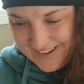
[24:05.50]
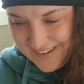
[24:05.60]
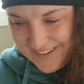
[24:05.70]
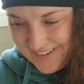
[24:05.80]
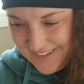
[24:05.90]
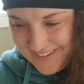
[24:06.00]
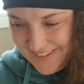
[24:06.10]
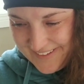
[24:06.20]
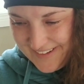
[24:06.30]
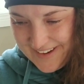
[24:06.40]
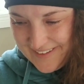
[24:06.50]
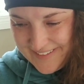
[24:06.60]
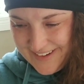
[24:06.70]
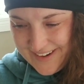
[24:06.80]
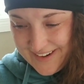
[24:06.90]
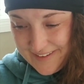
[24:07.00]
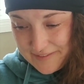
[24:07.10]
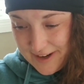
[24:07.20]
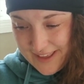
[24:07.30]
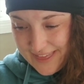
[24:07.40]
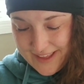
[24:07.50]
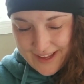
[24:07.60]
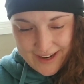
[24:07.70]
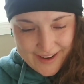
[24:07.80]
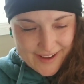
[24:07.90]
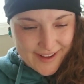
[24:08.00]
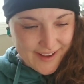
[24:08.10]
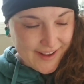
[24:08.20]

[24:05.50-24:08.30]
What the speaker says: I haven't done a freaking thing.